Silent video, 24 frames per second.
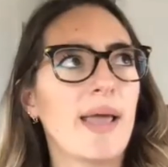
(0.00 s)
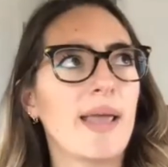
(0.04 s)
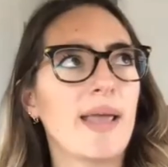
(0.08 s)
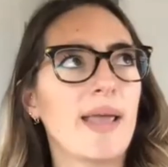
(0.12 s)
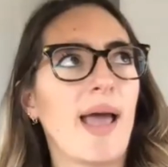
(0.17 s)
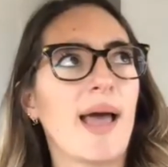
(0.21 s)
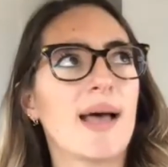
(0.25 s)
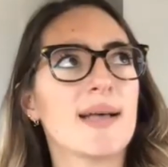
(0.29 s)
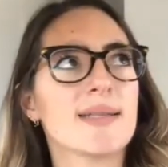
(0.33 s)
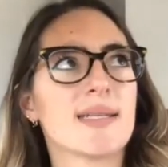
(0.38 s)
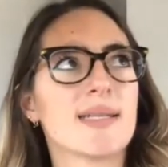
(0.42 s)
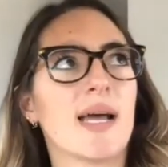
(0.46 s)

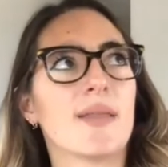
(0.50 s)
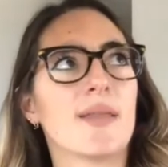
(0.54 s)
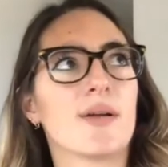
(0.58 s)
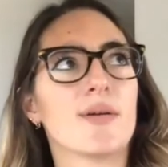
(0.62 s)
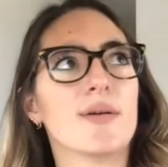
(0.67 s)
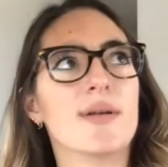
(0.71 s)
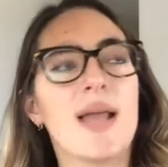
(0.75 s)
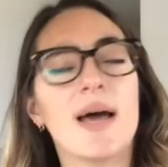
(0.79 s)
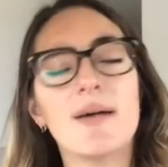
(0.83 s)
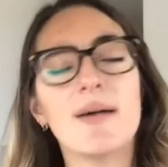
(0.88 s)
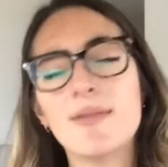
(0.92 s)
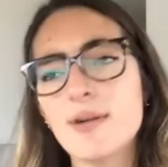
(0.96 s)
has either
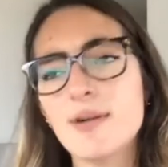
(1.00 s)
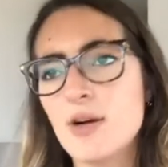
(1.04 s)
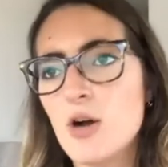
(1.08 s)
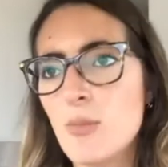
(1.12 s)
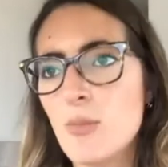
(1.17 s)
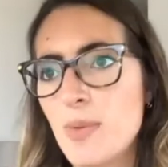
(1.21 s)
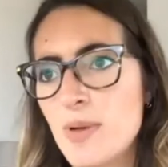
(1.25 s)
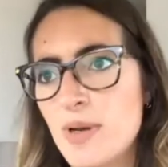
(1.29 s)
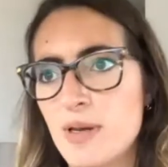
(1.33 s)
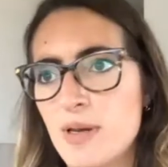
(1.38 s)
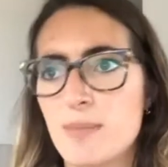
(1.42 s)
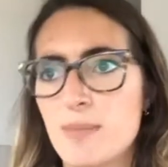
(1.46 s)
never
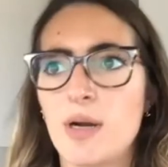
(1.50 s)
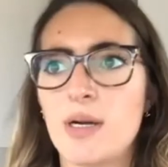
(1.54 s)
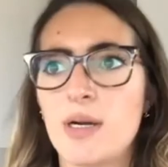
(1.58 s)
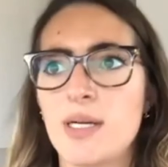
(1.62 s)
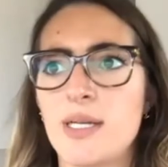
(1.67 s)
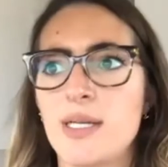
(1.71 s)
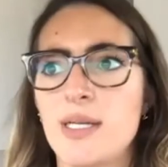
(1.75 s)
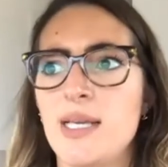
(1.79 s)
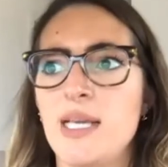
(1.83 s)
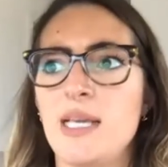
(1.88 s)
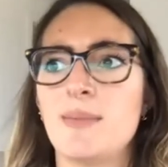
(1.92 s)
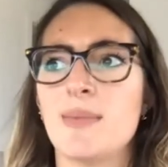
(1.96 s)
opened a
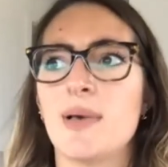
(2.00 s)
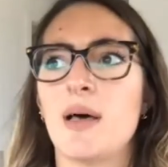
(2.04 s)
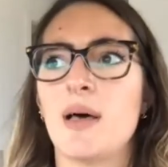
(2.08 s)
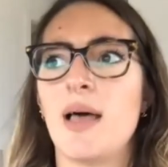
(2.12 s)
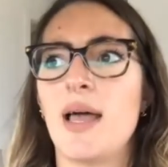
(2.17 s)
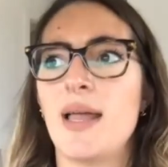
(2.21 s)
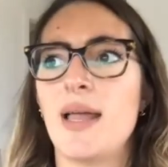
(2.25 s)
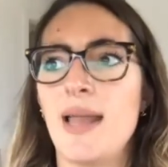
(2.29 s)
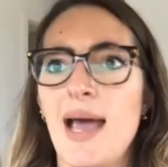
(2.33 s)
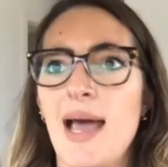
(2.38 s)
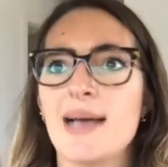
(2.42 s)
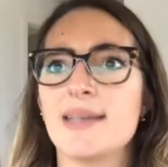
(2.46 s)
marketing email
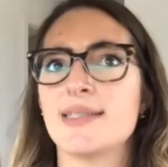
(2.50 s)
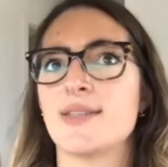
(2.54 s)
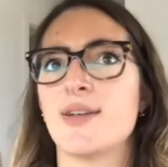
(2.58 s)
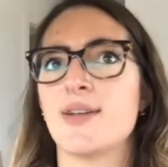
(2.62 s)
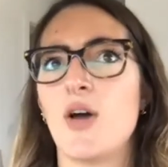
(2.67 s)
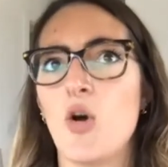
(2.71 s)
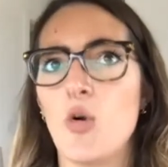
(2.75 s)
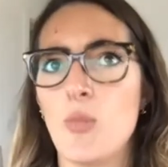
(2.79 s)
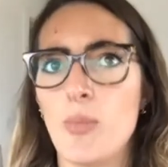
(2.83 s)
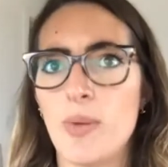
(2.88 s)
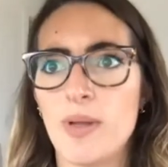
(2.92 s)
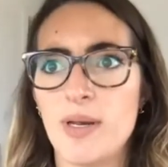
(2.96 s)
and hasn't
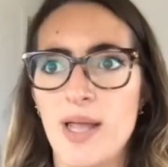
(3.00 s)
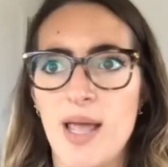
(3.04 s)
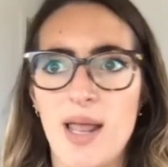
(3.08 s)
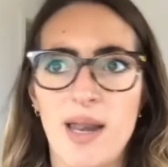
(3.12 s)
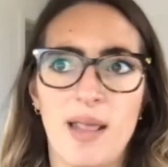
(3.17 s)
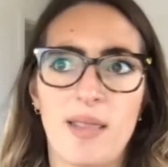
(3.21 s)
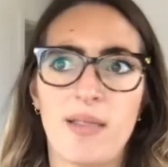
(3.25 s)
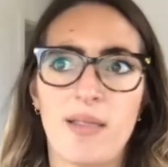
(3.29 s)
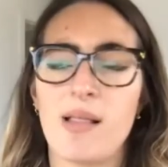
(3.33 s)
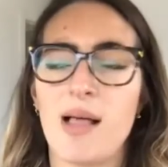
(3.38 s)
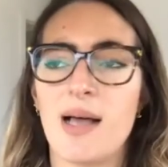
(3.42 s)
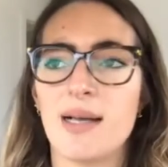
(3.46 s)
opened any
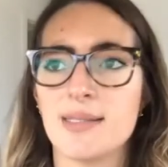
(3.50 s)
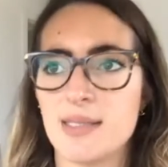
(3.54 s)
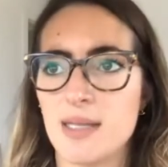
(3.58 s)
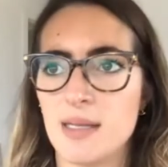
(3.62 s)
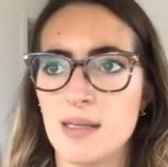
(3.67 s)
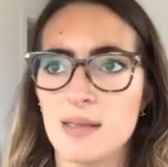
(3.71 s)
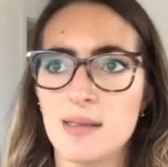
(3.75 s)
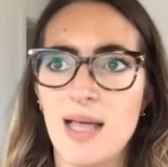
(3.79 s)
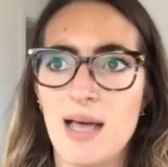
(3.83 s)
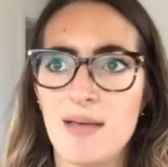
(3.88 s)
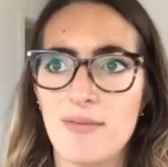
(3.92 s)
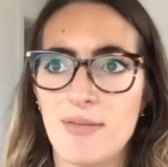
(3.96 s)
of the last
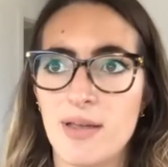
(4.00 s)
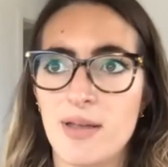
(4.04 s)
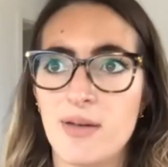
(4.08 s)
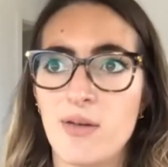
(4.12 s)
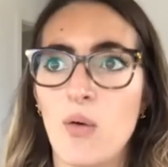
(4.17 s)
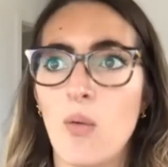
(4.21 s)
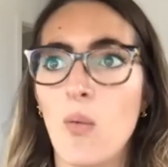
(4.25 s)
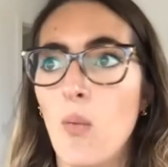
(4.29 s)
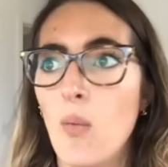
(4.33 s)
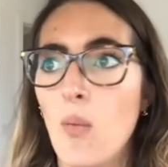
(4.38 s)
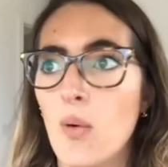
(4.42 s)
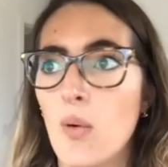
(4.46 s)
11,
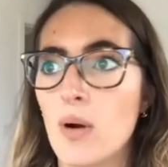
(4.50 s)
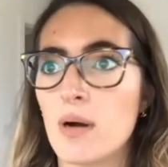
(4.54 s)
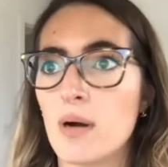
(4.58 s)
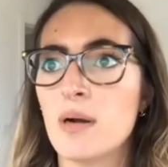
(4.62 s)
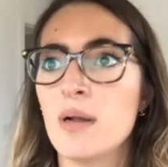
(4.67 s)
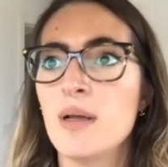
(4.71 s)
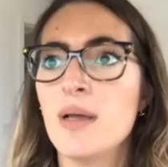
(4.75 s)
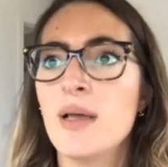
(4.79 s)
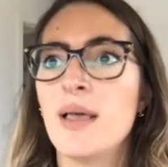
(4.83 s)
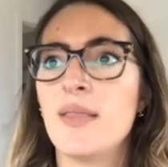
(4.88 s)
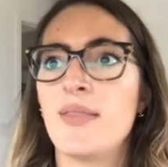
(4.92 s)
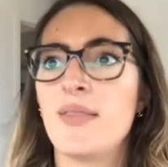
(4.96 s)

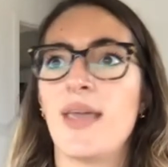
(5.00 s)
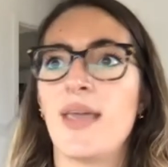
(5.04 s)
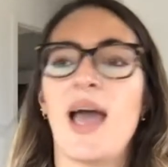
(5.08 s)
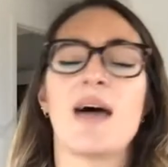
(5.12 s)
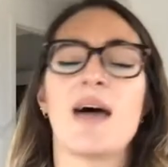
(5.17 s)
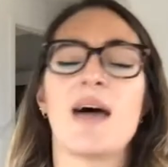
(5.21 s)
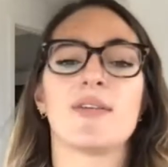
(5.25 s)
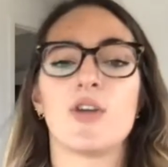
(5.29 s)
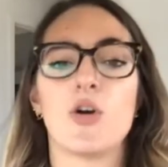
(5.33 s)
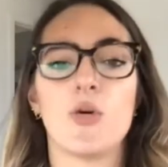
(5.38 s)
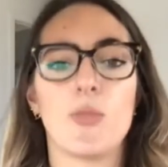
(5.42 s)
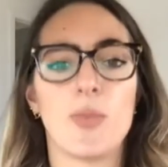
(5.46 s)
or they
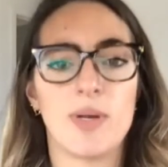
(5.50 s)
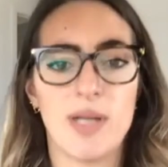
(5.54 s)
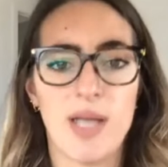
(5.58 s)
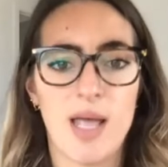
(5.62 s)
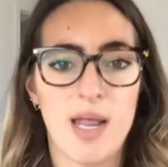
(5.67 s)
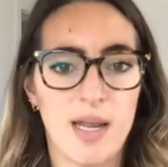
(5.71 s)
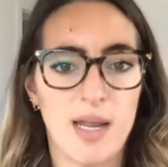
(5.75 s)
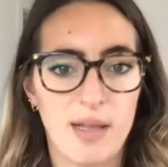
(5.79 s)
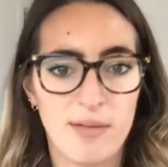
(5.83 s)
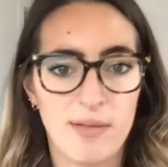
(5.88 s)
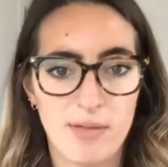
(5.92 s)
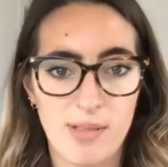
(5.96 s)
haven't opened
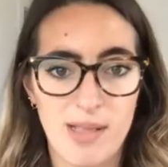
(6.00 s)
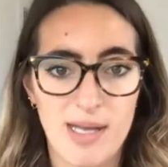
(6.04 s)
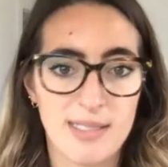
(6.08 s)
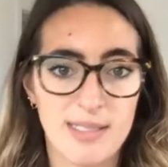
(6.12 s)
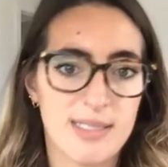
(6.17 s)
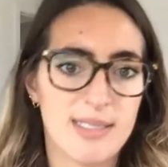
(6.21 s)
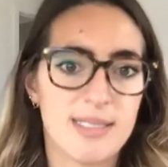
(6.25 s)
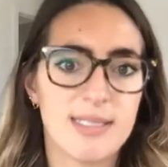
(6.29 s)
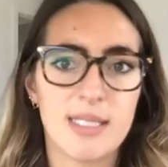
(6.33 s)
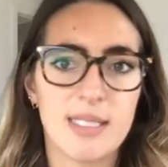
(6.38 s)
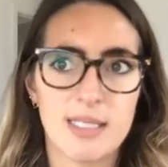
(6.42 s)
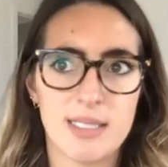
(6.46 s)
any of the
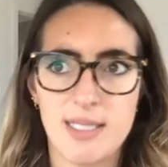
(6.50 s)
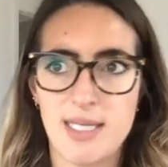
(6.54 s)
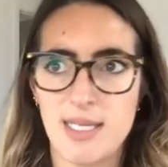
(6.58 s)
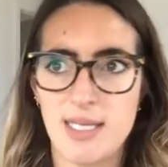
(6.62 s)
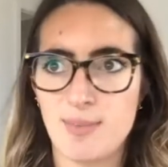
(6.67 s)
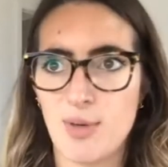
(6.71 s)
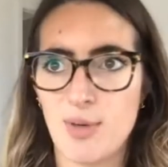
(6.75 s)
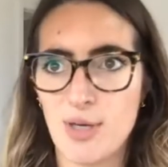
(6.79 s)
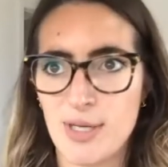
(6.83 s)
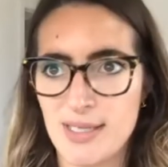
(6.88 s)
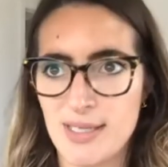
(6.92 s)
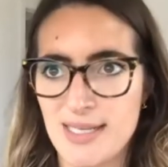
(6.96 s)
last 16
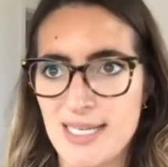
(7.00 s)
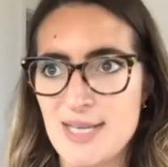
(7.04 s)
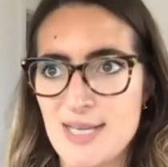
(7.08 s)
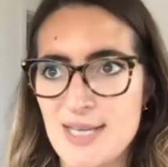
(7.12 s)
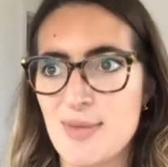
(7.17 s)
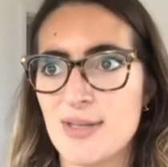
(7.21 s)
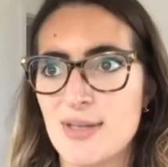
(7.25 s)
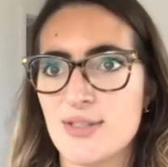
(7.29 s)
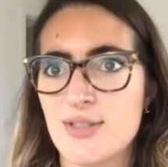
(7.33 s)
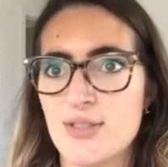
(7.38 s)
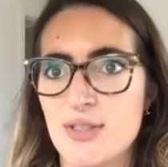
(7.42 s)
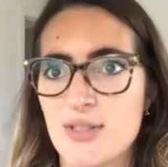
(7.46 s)
marketing
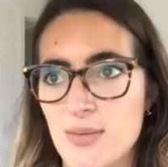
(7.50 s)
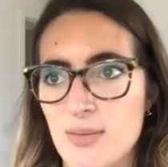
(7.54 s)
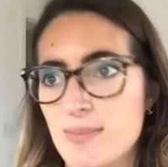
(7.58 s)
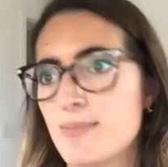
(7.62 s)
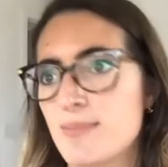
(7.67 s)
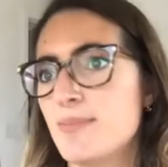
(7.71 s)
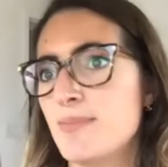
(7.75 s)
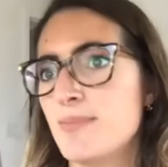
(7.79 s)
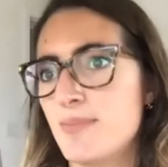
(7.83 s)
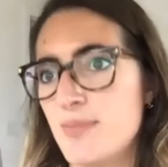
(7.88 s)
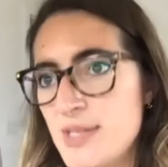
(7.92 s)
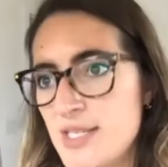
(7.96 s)
emails. So
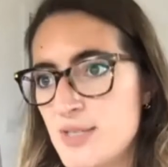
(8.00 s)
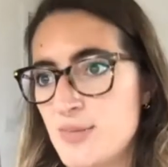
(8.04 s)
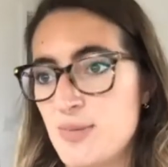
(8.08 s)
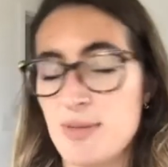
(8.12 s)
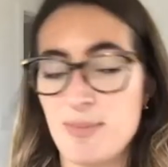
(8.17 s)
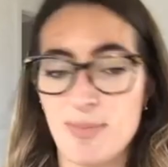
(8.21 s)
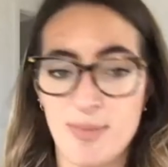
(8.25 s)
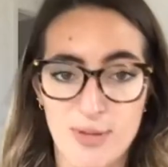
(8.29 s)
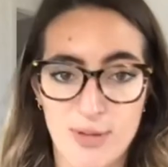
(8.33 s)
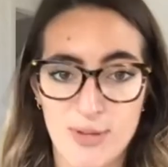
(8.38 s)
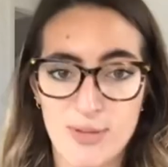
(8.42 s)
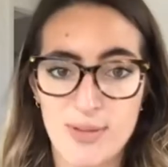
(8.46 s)
these
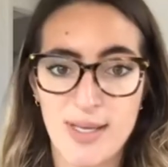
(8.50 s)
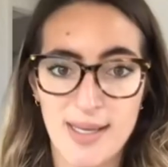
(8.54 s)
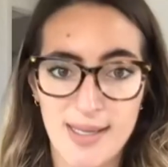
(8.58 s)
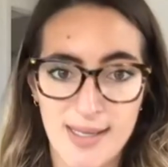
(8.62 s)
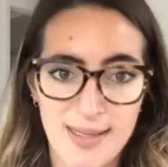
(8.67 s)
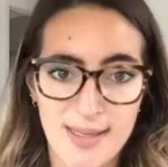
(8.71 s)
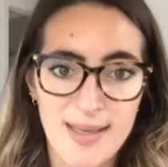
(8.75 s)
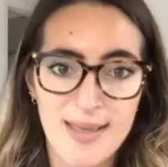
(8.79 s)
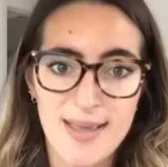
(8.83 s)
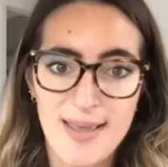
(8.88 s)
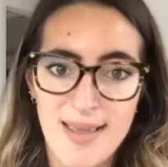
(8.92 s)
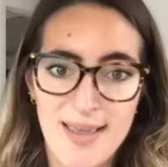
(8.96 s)
people are like
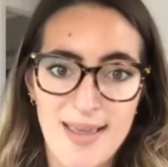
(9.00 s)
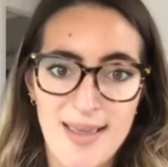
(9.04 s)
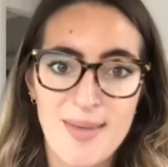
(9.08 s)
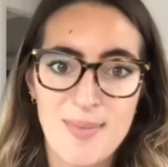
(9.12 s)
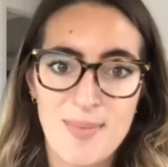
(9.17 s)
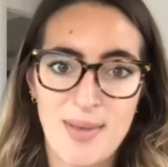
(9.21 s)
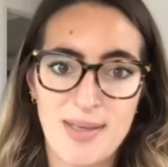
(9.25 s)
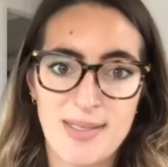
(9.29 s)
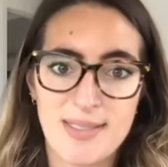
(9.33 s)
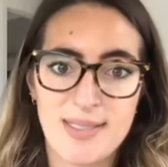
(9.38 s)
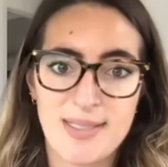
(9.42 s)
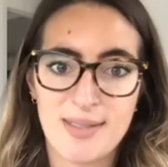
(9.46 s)

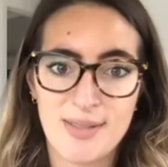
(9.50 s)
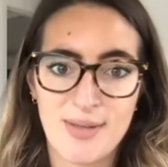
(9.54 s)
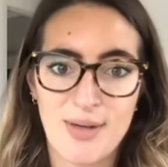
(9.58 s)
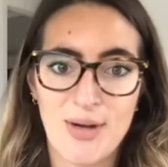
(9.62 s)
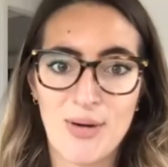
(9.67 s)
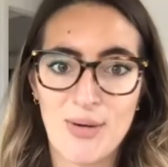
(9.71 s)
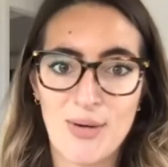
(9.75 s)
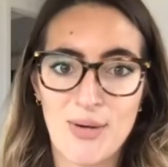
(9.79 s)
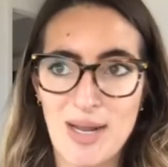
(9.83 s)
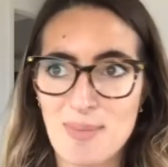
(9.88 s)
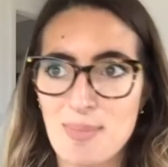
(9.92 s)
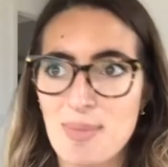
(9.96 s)
basically
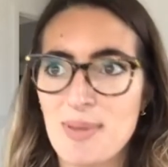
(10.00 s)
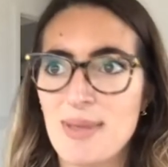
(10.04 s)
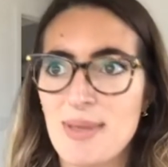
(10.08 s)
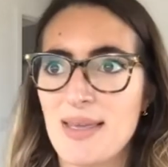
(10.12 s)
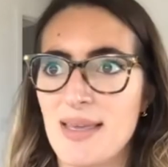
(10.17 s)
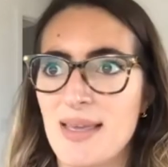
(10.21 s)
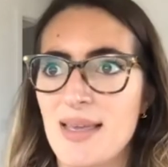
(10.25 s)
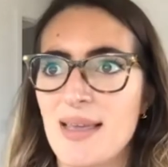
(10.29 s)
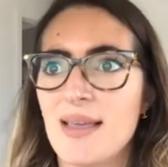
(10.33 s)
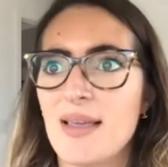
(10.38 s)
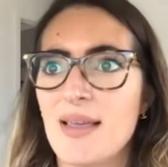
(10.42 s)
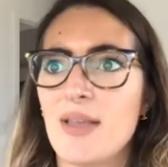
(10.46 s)
RIP.
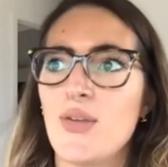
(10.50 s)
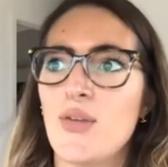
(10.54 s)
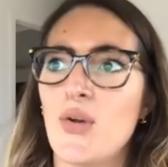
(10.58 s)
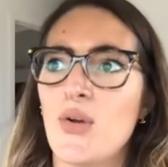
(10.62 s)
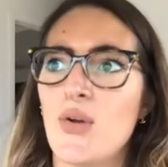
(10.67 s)
You